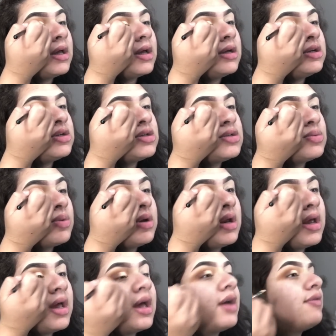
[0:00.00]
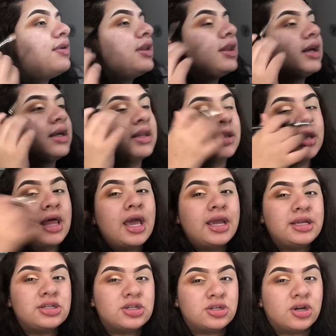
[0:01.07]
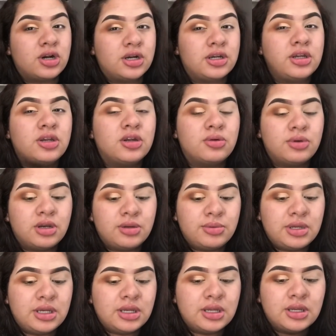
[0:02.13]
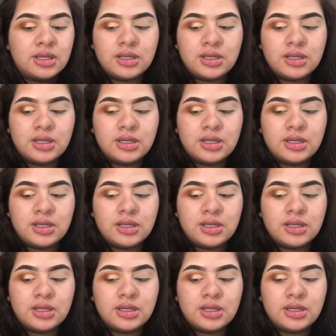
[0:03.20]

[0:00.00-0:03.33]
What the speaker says: I just want to have it like light to dark, you know what I mean?